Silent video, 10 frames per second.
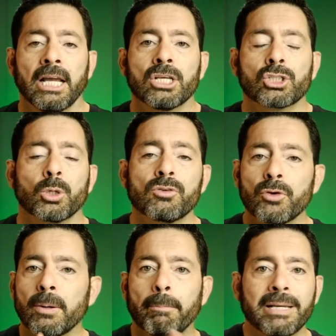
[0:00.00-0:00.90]
Search for
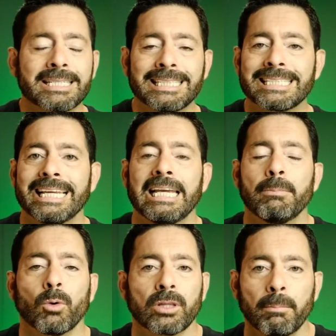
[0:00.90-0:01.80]
your business
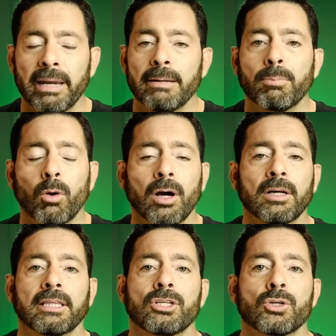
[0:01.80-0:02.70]
name or the main
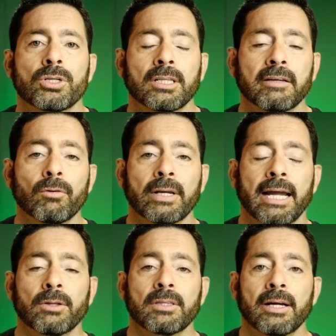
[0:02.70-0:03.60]
product that you're delivering
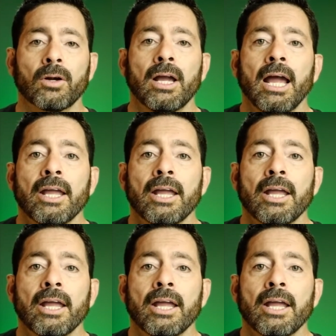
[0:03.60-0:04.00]
out there